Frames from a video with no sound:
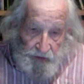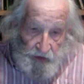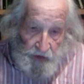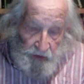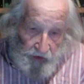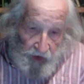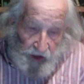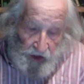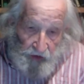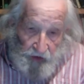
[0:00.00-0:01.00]

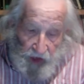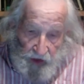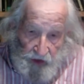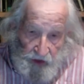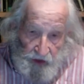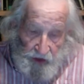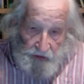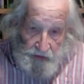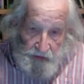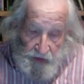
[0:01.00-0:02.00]
provocative actions,
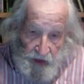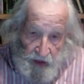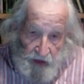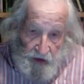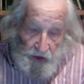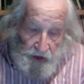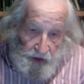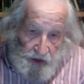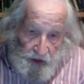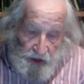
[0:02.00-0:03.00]

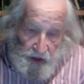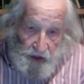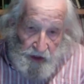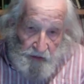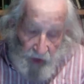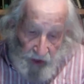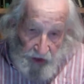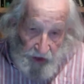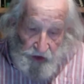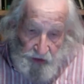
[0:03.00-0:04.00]
which might
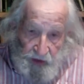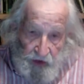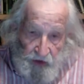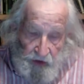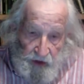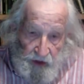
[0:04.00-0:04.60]
explode